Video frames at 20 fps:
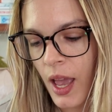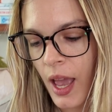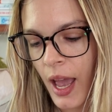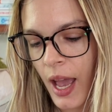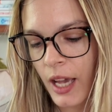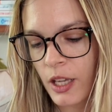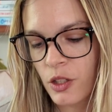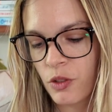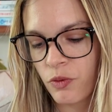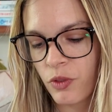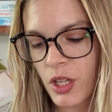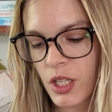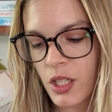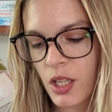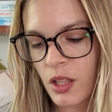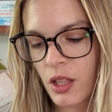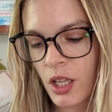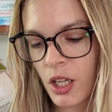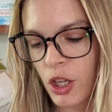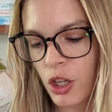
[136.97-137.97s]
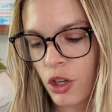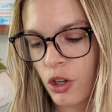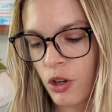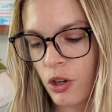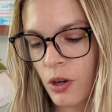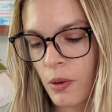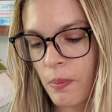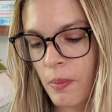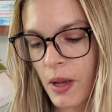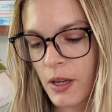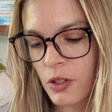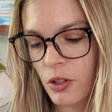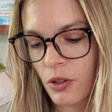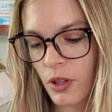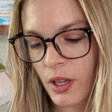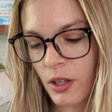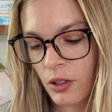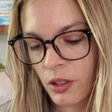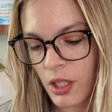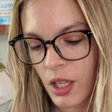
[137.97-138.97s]
has recently cured mental
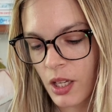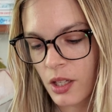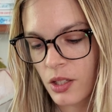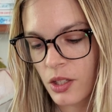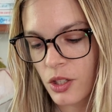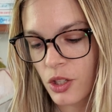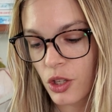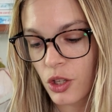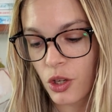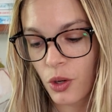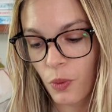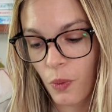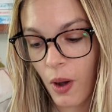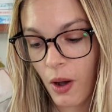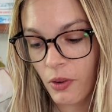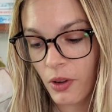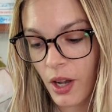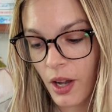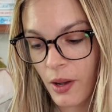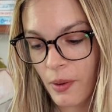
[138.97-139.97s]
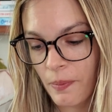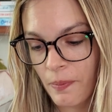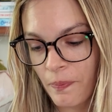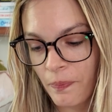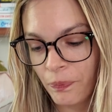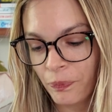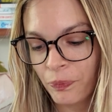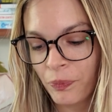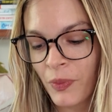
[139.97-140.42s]
illness. You're welcome.